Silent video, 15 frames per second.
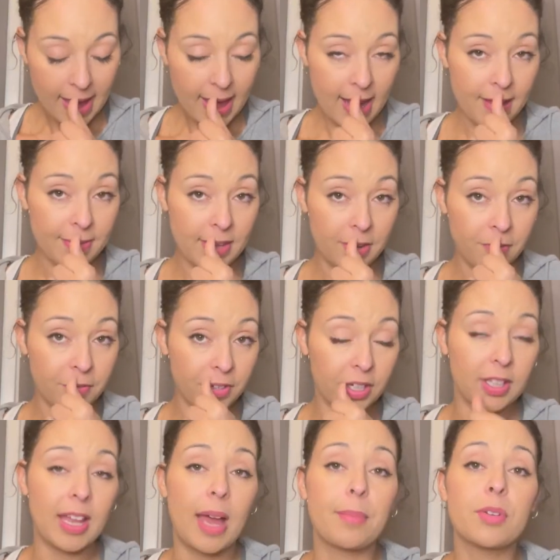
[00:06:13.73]
And then for
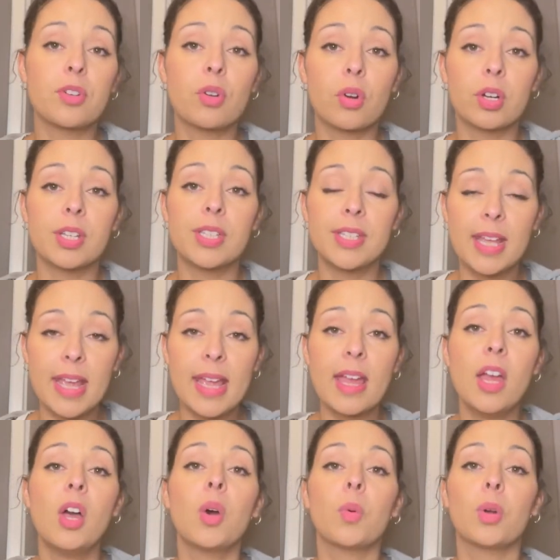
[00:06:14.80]
Labrador Sea,
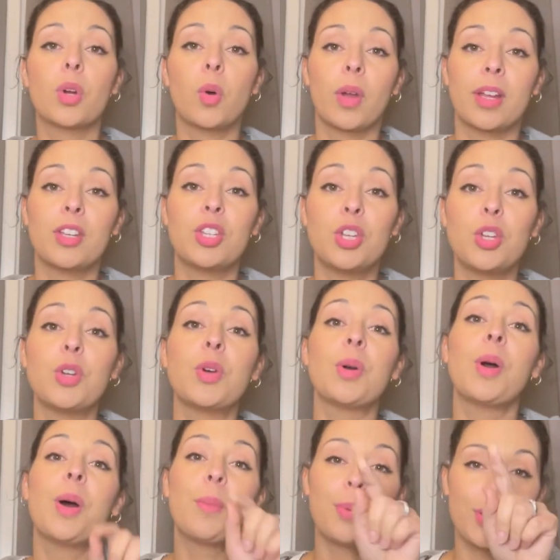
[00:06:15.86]
we're going to
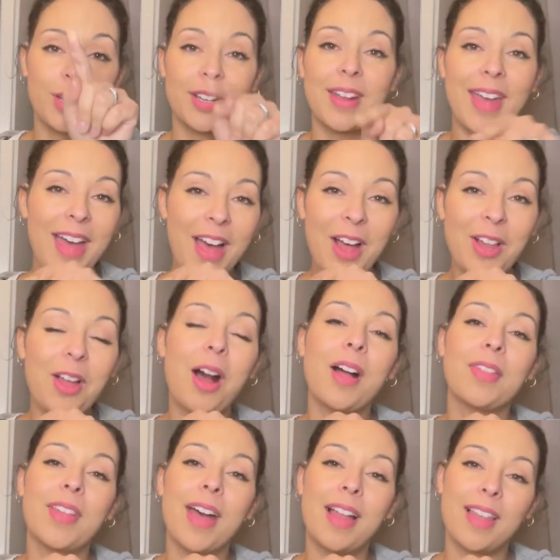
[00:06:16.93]
put an L
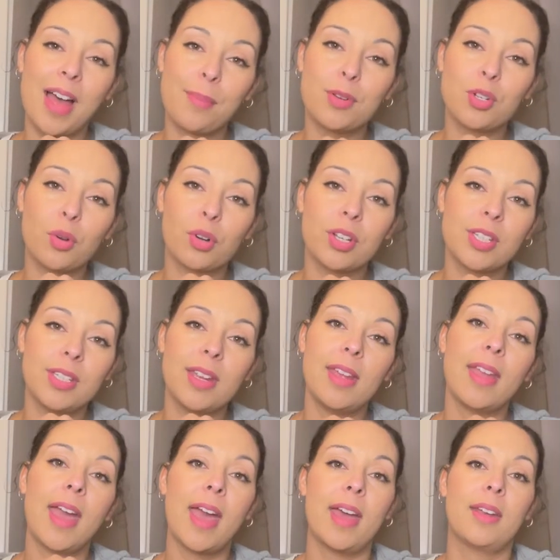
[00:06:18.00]
on the Labrador
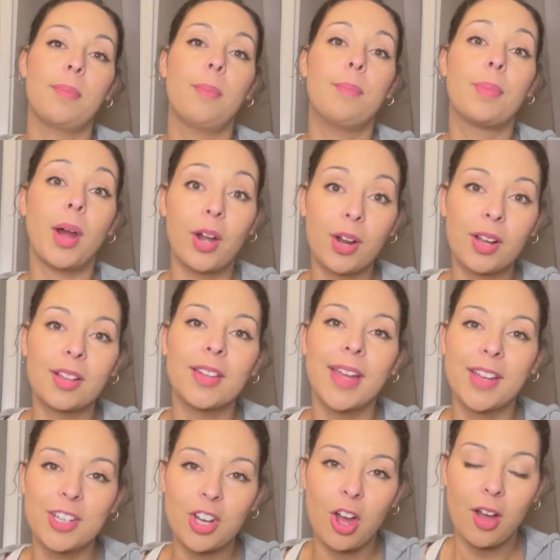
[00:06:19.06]
Sea and bark
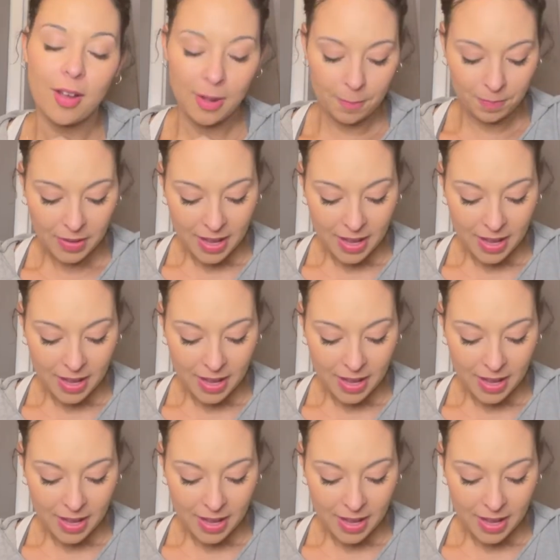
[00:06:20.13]
like a dog.